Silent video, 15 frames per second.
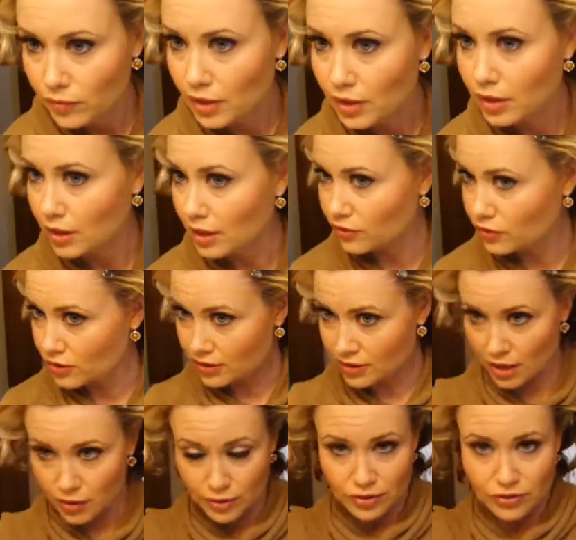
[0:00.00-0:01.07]
And as you can
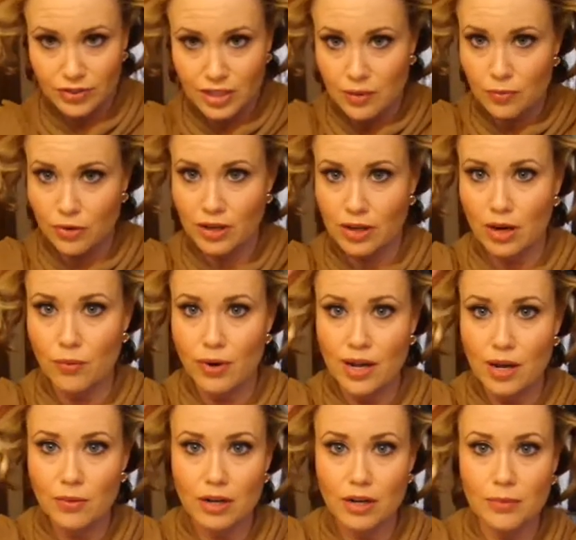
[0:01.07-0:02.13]
tell, we just keep working our way
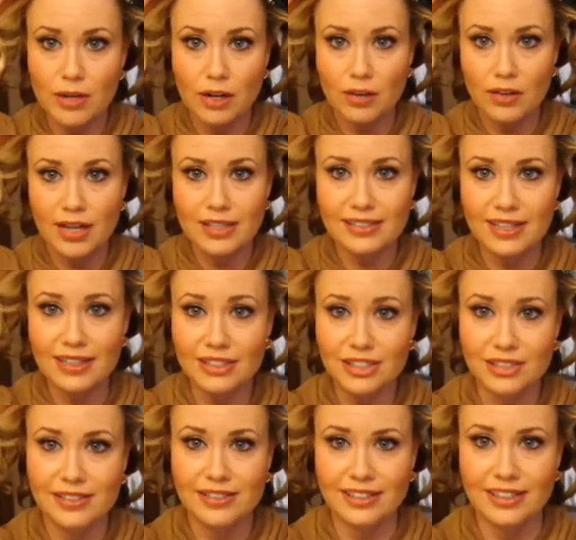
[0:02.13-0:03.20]
up. We're going to be on our last
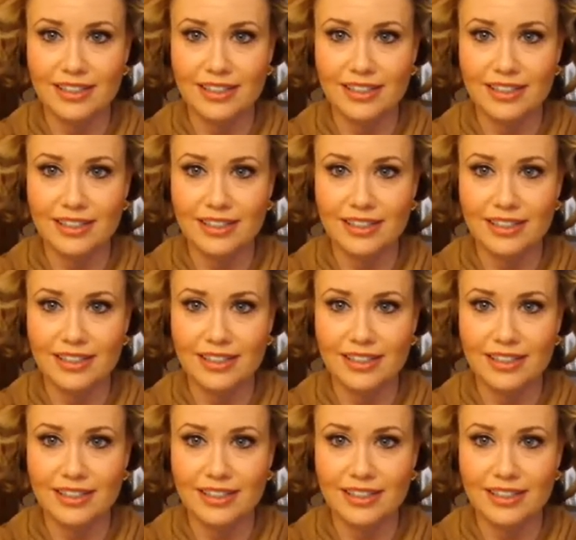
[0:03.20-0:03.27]
sections